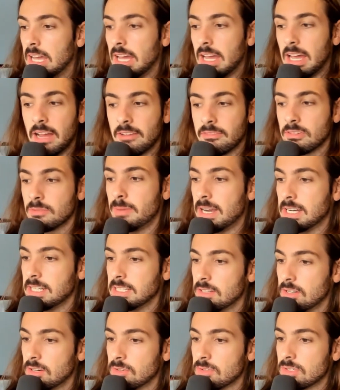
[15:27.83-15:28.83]
Everyone
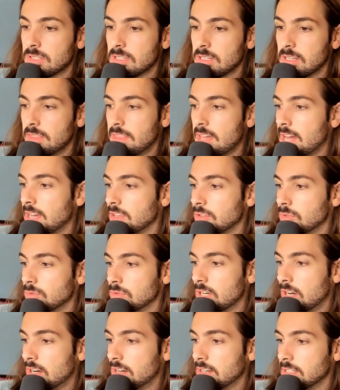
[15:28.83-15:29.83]
knows that
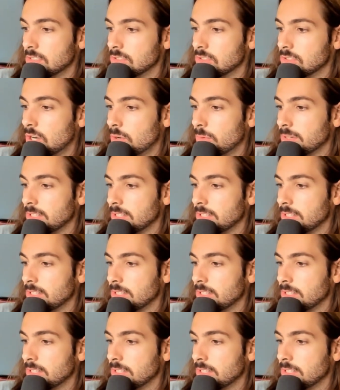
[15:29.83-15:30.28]
Utah is now